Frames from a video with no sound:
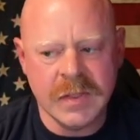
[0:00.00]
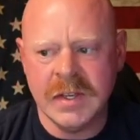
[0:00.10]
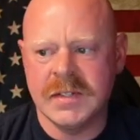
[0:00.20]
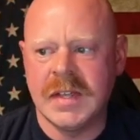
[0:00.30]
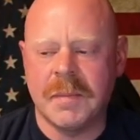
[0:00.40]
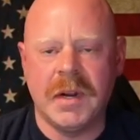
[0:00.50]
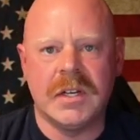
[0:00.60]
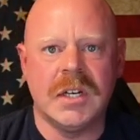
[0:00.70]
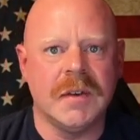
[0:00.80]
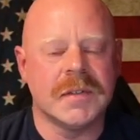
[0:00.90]
These
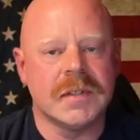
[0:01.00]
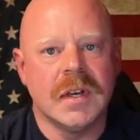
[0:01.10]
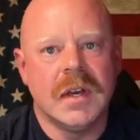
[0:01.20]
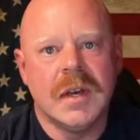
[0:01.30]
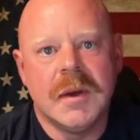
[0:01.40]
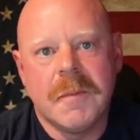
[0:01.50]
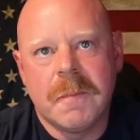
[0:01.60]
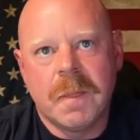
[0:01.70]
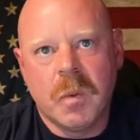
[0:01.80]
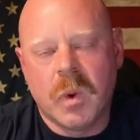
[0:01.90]
deputy chiefs
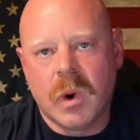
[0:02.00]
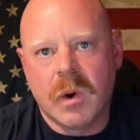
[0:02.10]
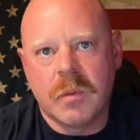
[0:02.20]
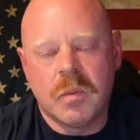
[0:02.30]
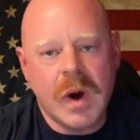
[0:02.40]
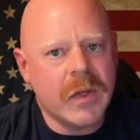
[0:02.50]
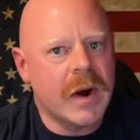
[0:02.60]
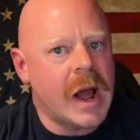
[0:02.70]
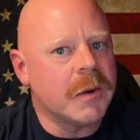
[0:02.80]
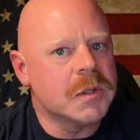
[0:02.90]
were
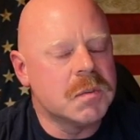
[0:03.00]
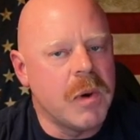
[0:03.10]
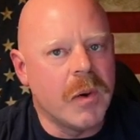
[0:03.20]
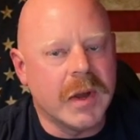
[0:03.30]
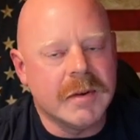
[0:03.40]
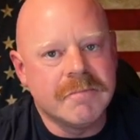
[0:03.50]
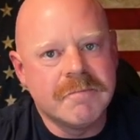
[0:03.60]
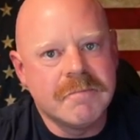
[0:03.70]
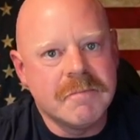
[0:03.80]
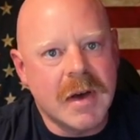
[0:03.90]
rather outspoken
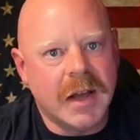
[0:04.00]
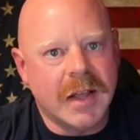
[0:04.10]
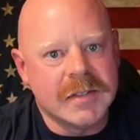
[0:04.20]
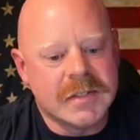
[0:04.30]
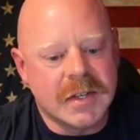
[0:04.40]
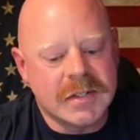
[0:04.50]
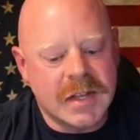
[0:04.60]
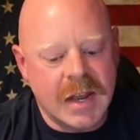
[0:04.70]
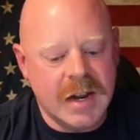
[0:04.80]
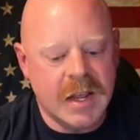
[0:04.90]
against
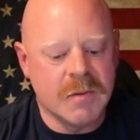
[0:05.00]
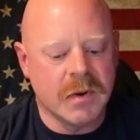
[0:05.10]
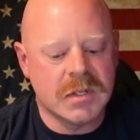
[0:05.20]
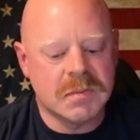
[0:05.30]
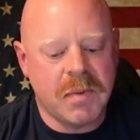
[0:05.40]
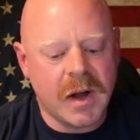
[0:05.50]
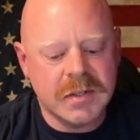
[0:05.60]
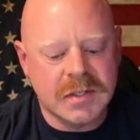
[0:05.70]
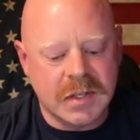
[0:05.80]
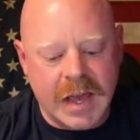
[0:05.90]
this. And in
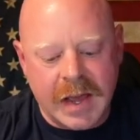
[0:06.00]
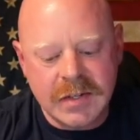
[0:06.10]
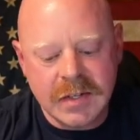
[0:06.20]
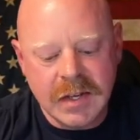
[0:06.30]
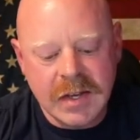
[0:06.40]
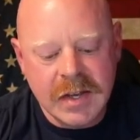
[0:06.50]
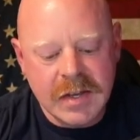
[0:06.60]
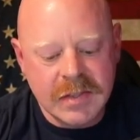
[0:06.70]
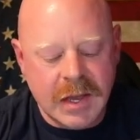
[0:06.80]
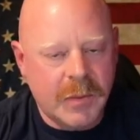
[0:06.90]
response to that,
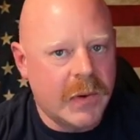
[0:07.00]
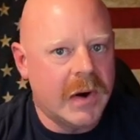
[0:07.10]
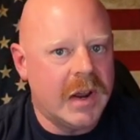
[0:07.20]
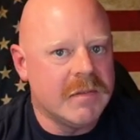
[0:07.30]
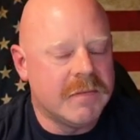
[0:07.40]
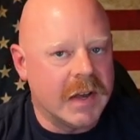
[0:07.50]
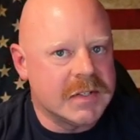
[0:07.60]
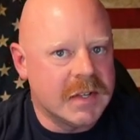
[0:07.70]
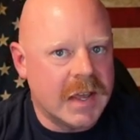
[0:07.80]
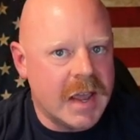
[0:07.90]
they were
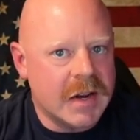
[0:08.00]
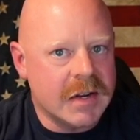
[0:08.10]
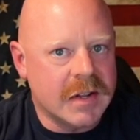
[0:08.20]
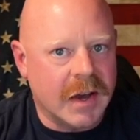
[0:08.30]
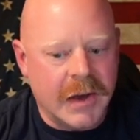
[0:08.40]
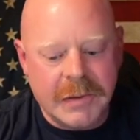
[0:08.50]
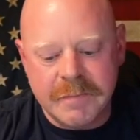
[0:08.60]
investigated,